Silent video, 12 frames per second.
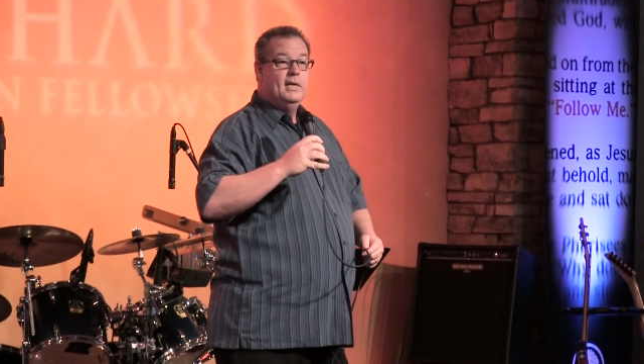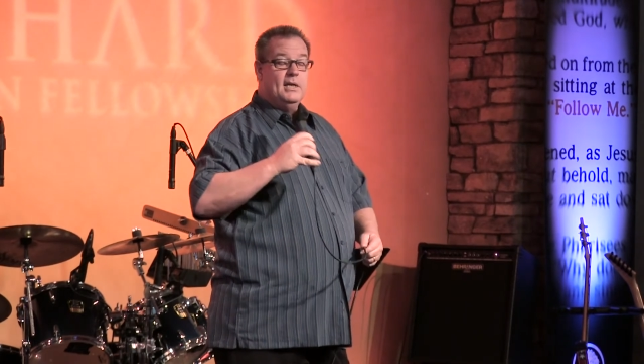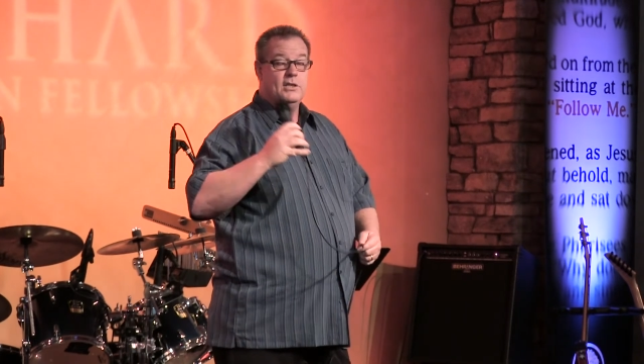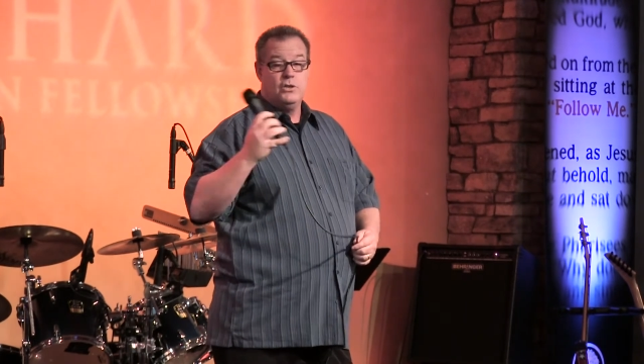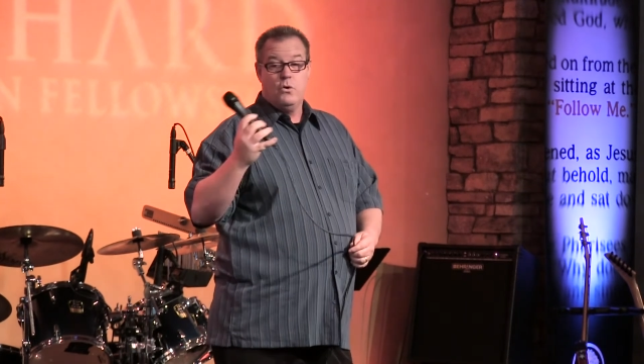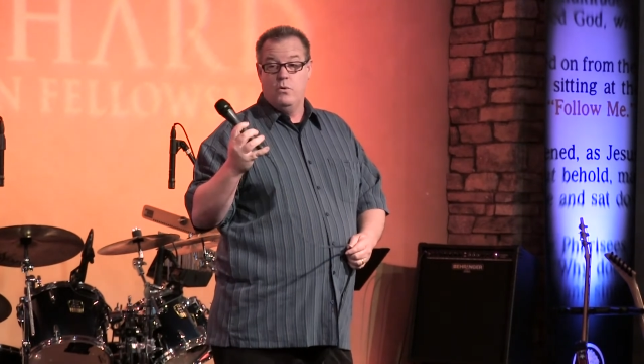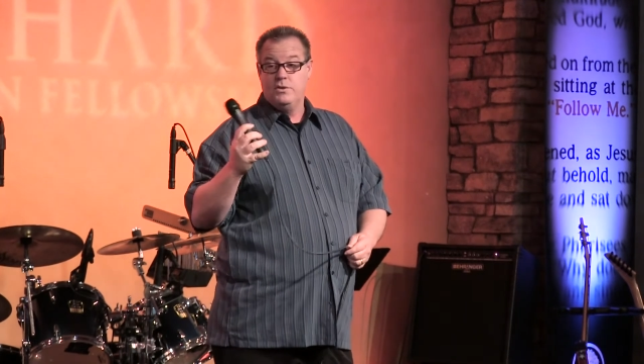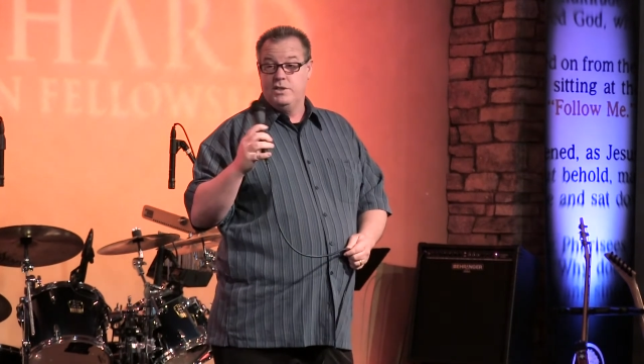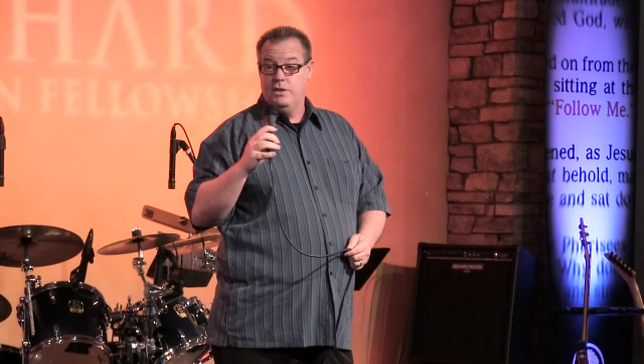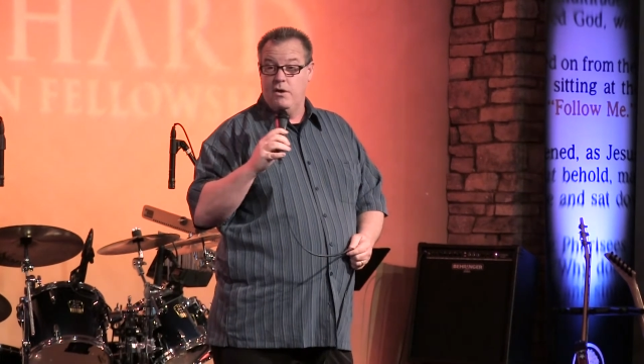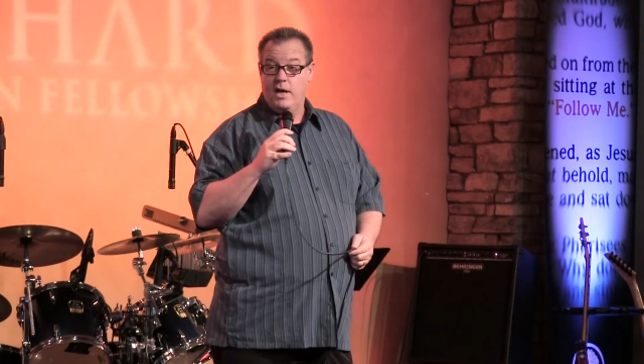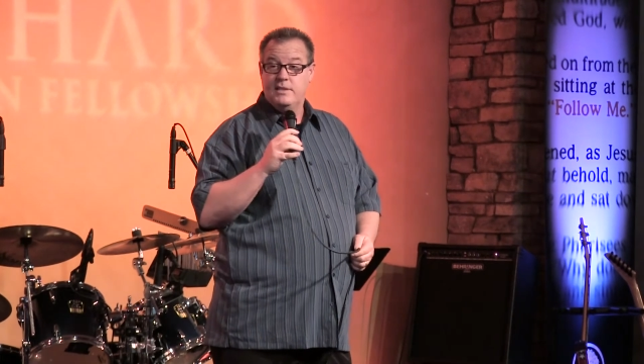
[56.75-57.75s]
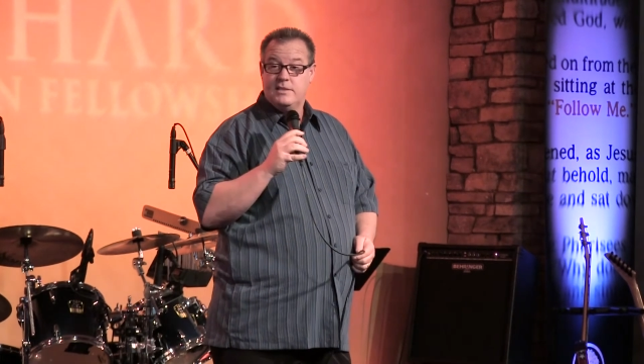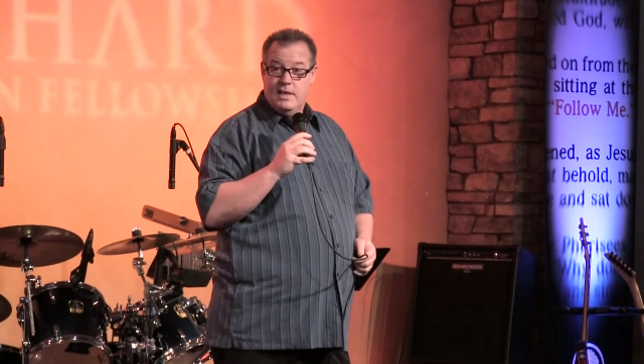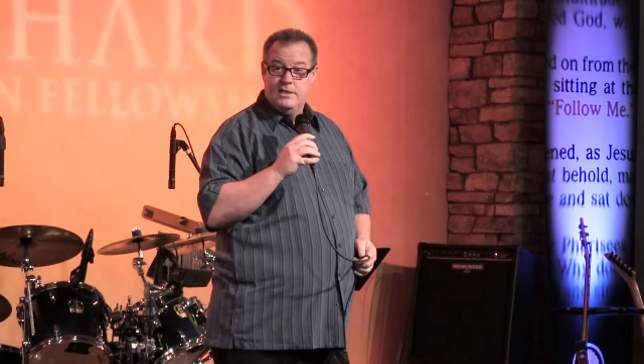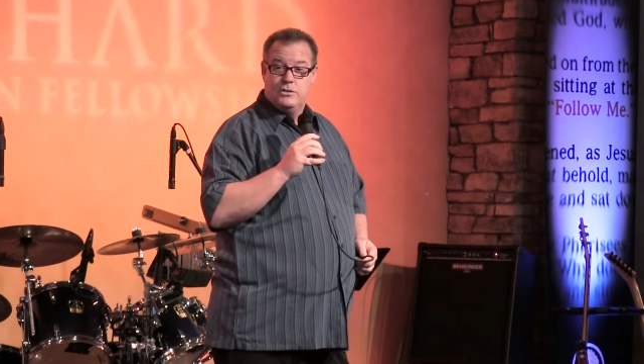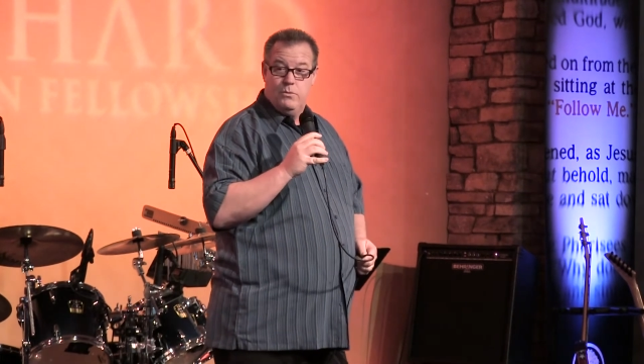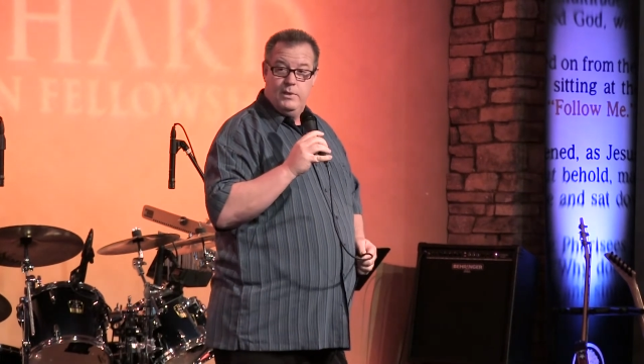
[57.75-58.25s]
because, of course,
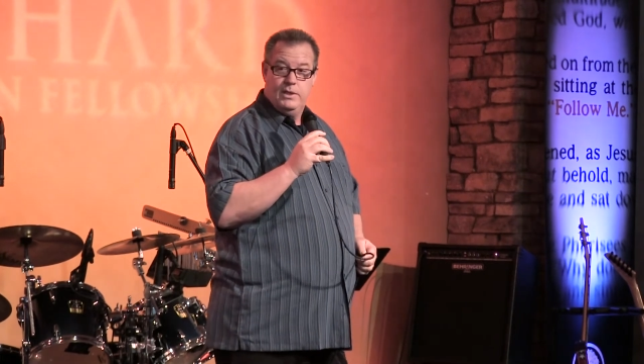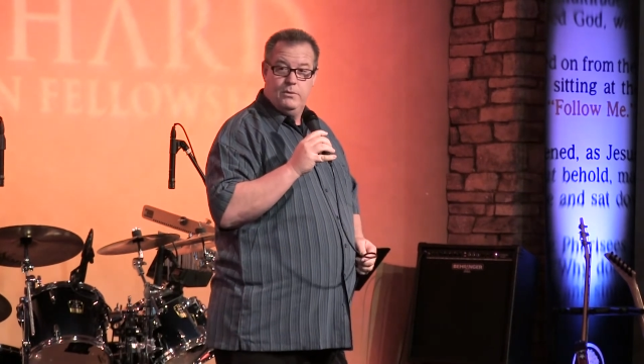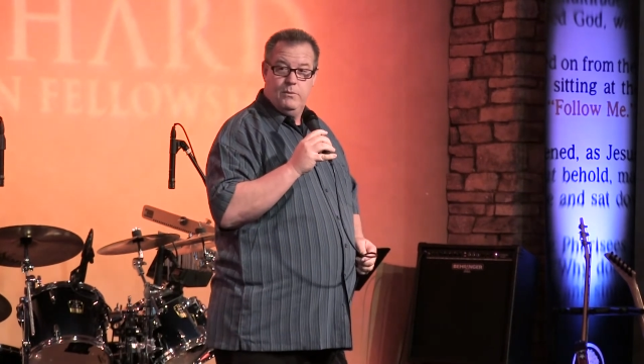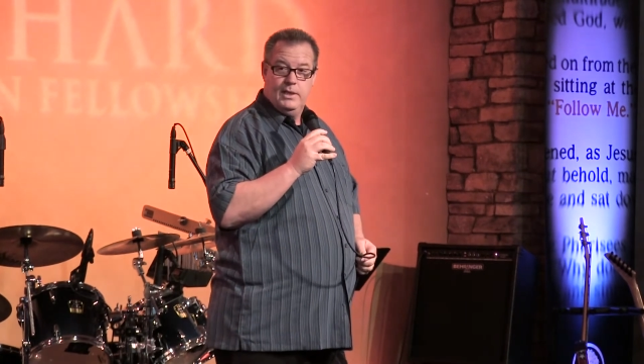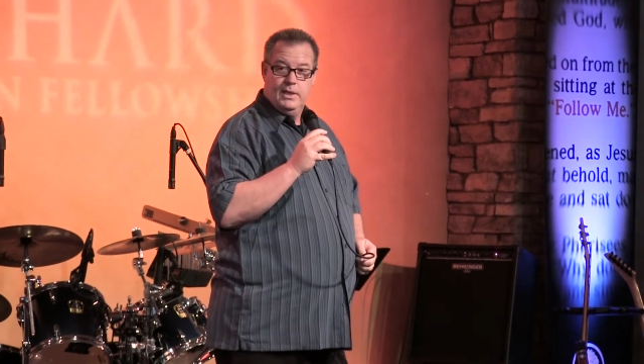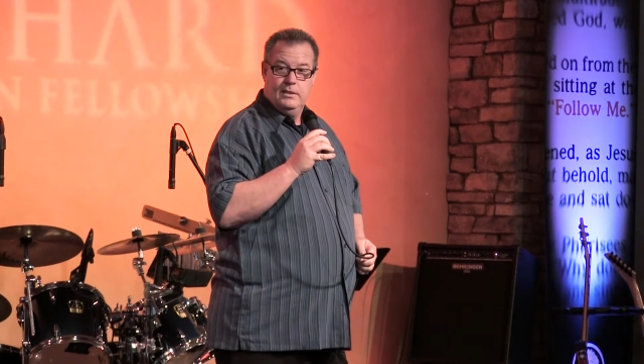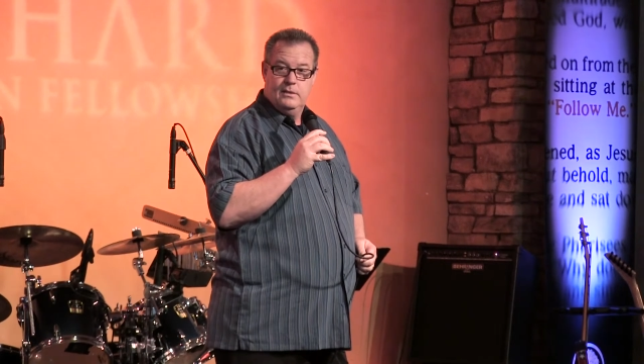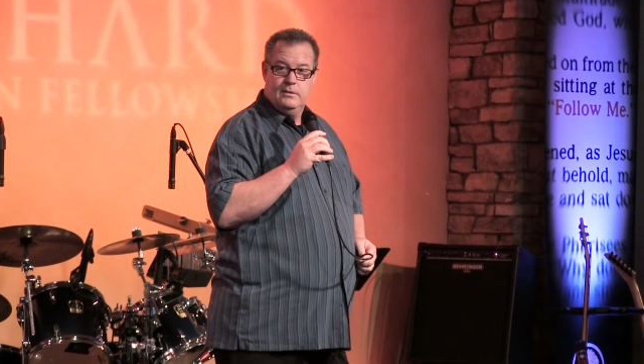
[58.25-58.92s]
hindsight's 20/20.